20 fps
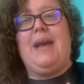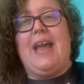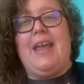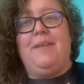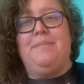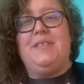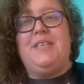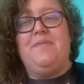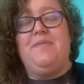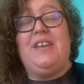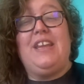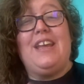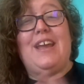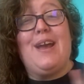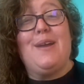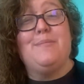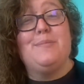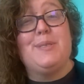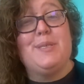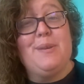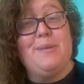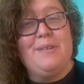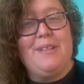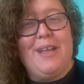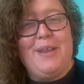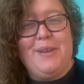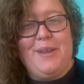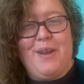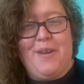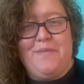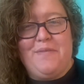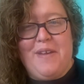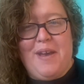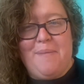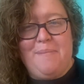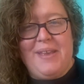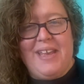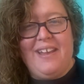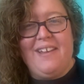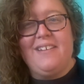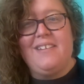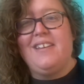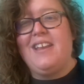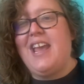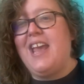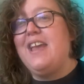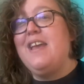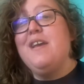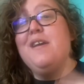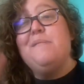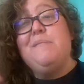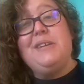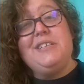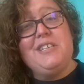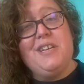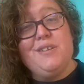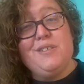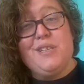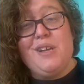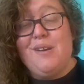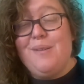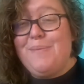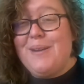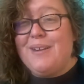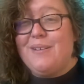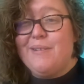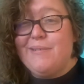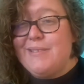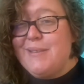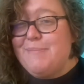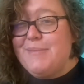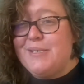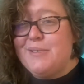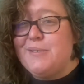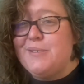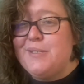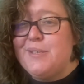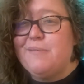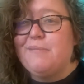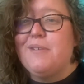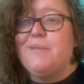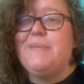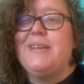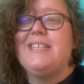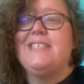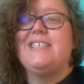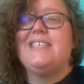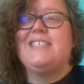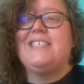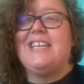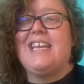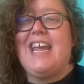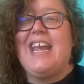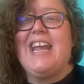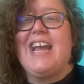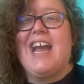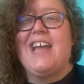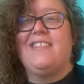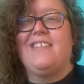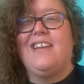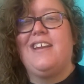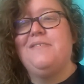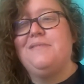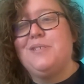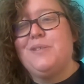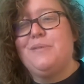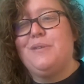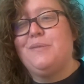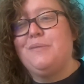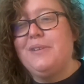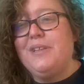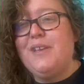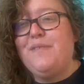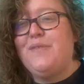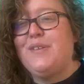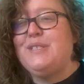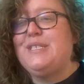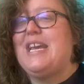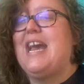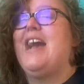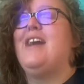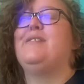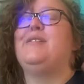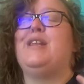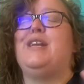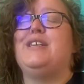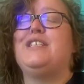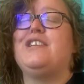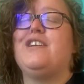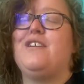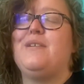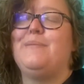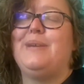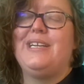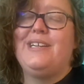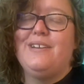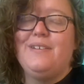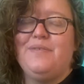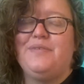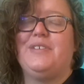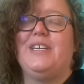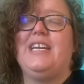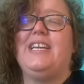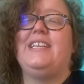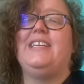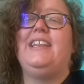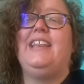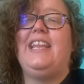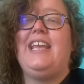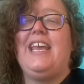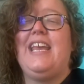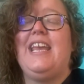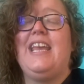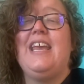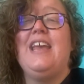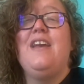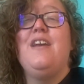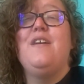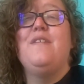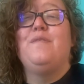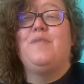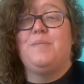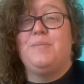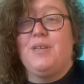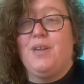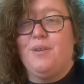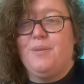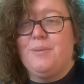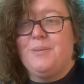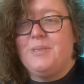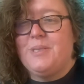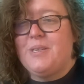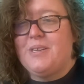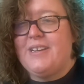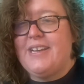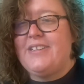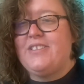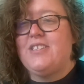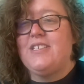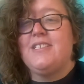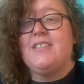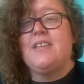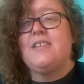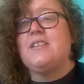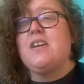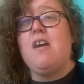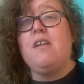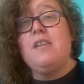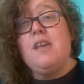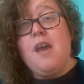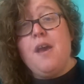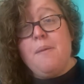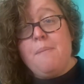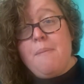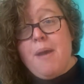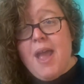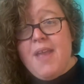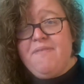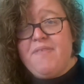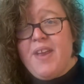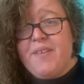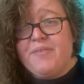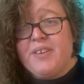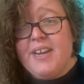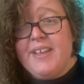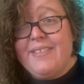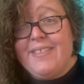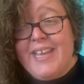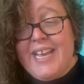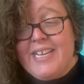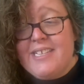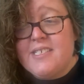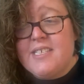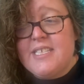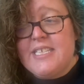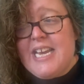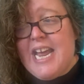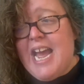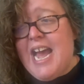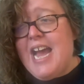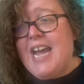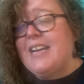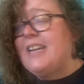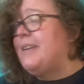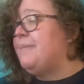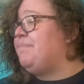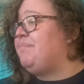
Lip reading: I am Tiffany. I'm so glad y'all found me again today. My show is all about cozy mysteries and romance, and today I thought I would do a really fun tag that I saw on my good friend Lee from Dark Roots Creations. It's called My Favorite Things Tag.